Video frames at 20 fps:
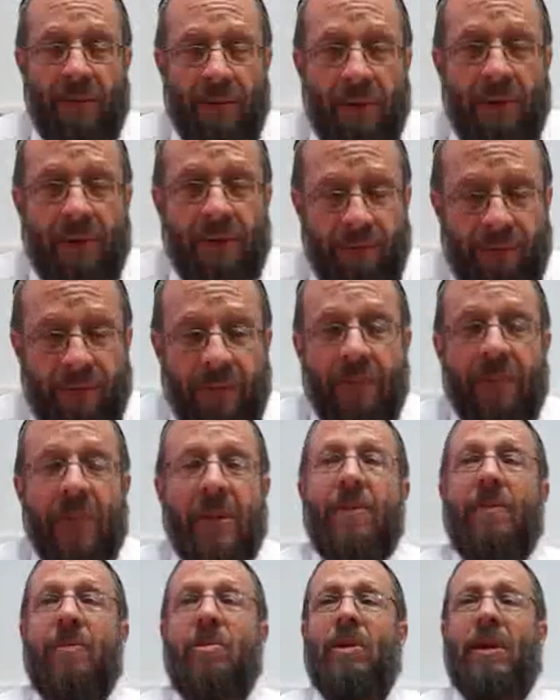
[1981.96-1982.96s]
of
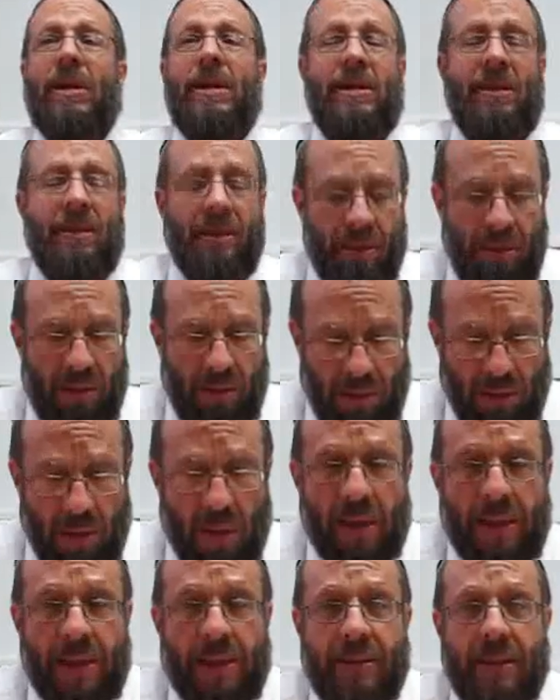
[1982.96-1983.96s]
brain
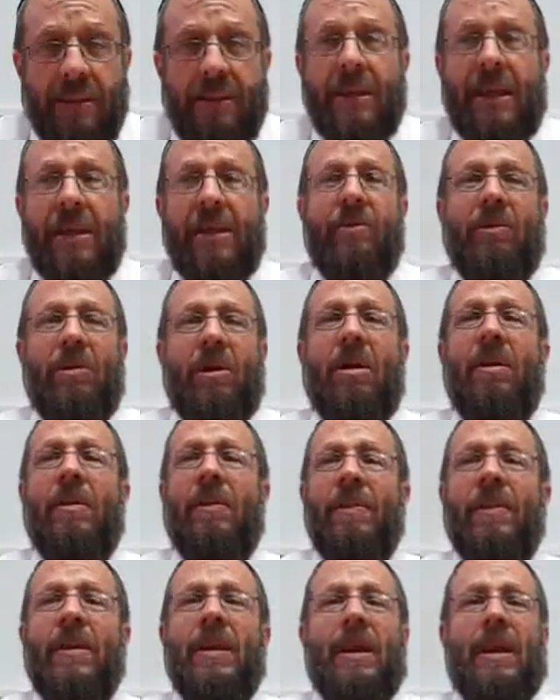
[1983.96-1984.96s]
science, etc.,
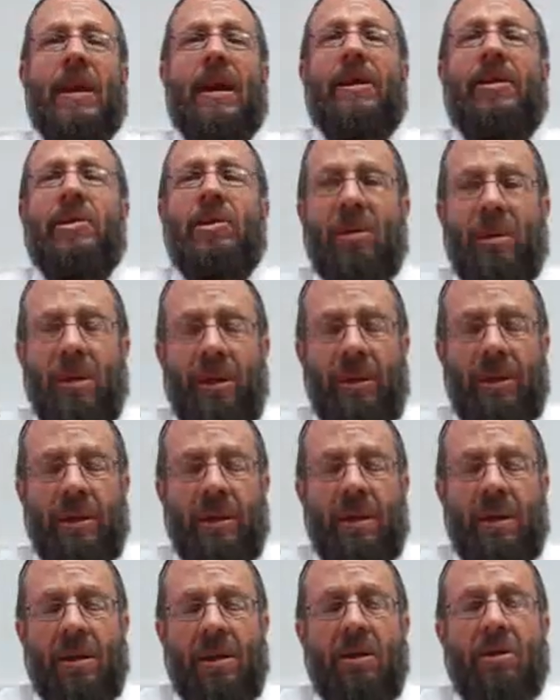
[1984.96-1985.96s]
actually
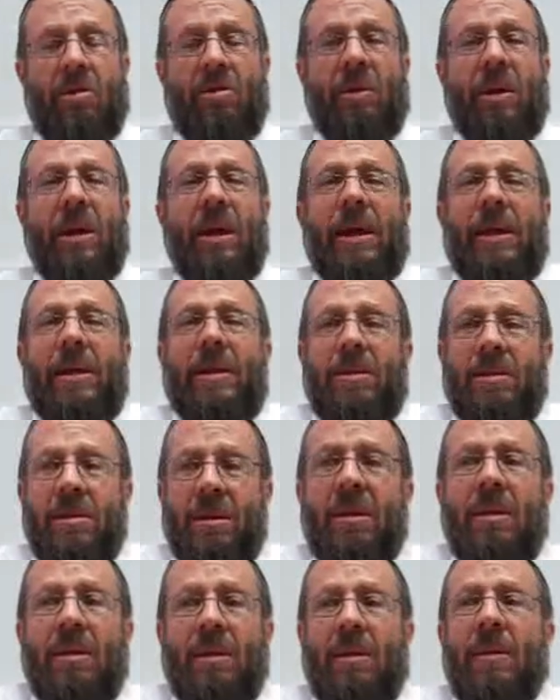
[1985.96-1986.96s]
create
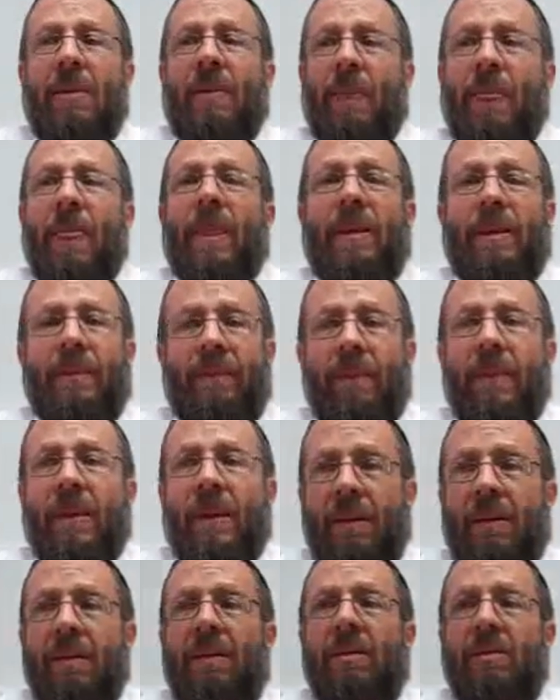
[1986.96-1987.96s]

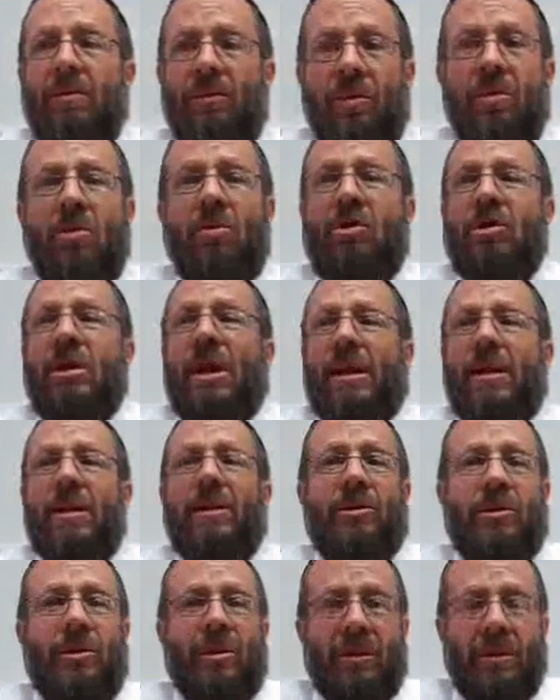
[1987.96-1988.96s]
new
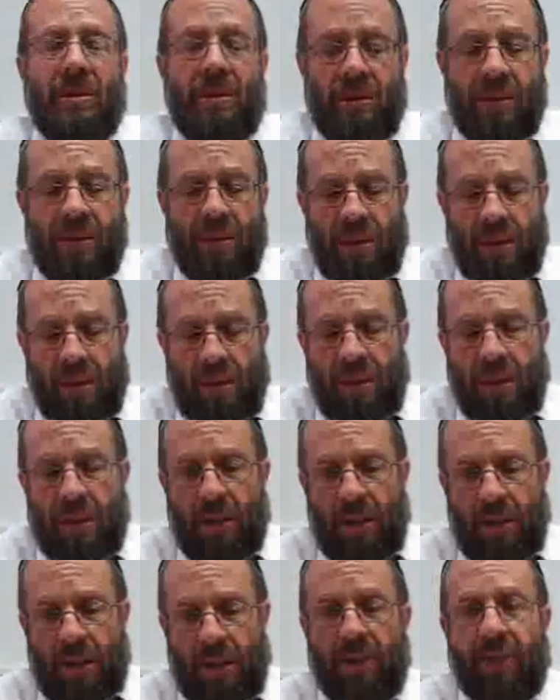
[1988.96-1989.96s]
challenges
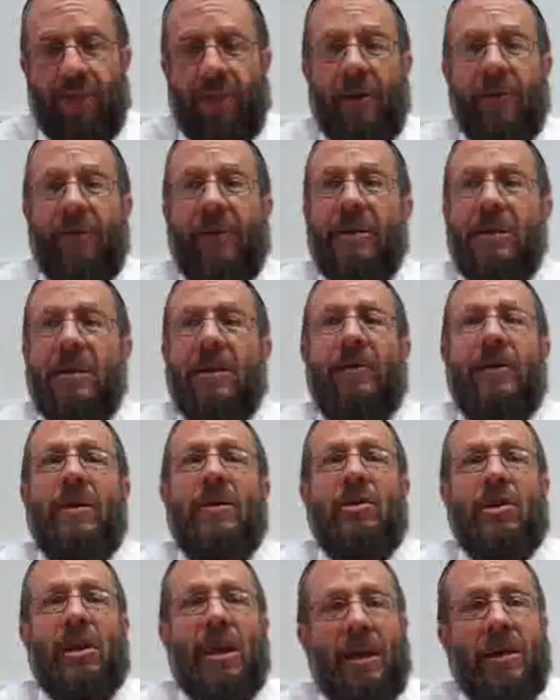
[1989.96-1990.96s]
and very, very severe
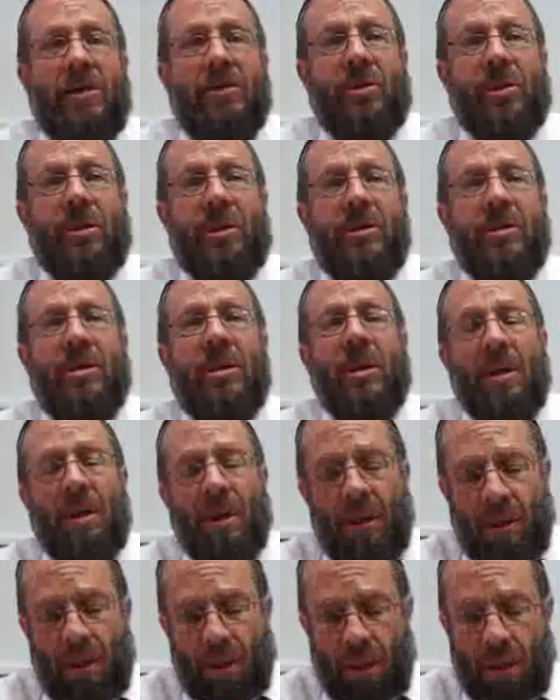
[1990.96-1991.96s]
challenges
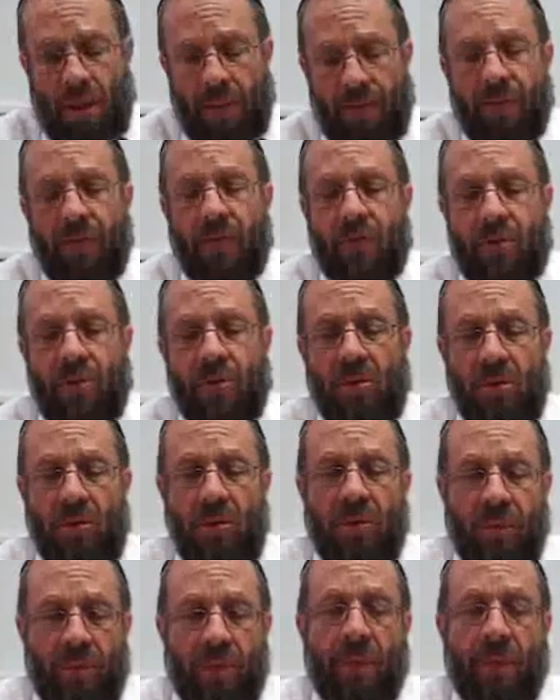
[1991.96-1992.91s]
um, to